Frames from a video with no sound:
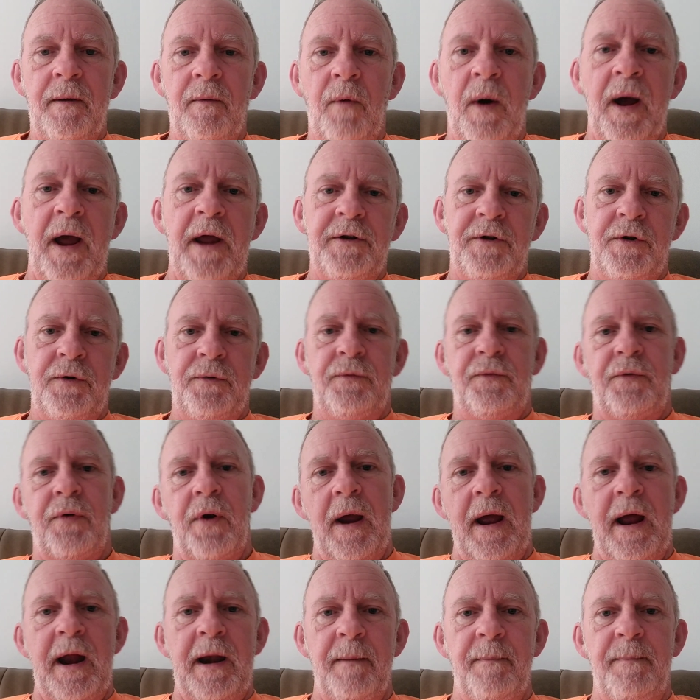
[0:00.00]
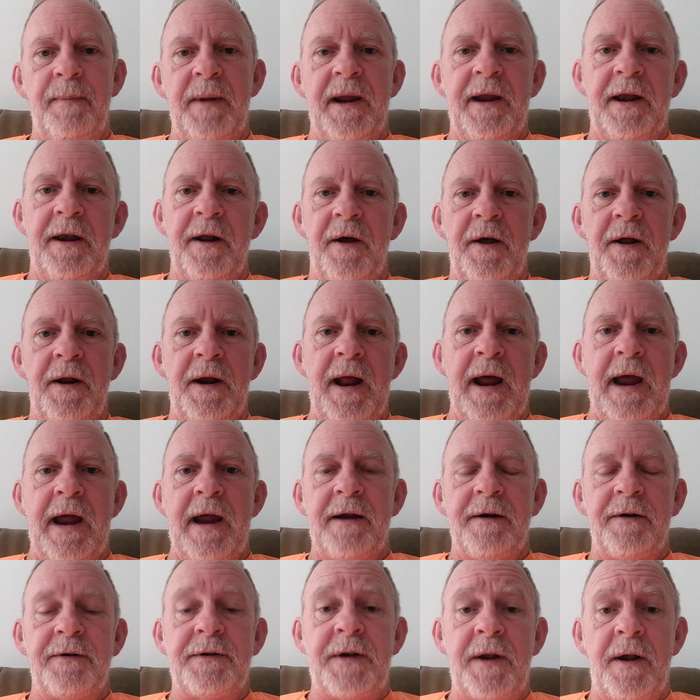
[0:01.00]
Why you try to be done
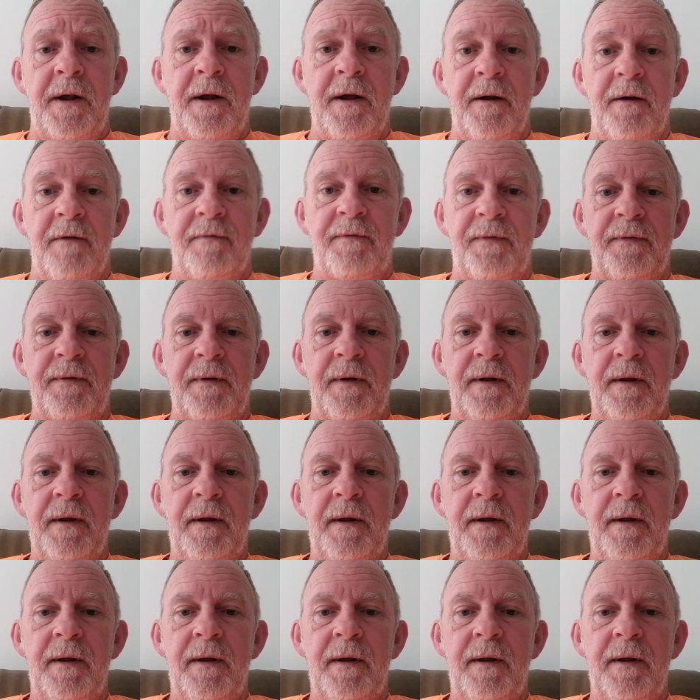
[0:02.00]
act tough,